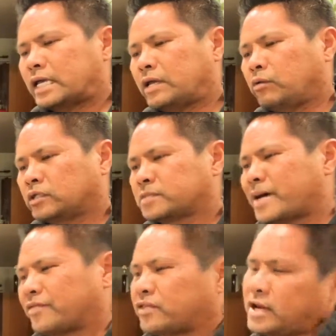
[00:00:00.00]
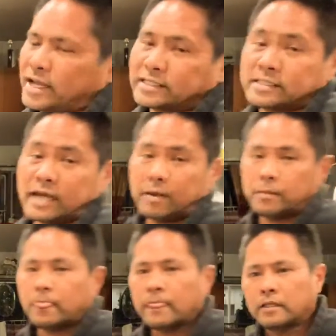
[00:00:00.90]
it was about the next step.
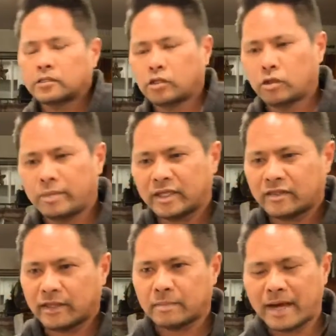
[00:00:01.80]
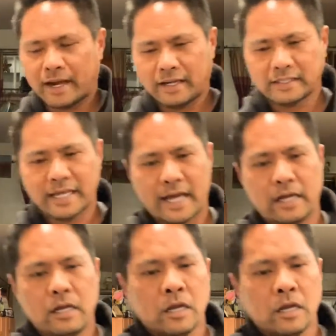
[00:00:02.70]
So the big thing about it is that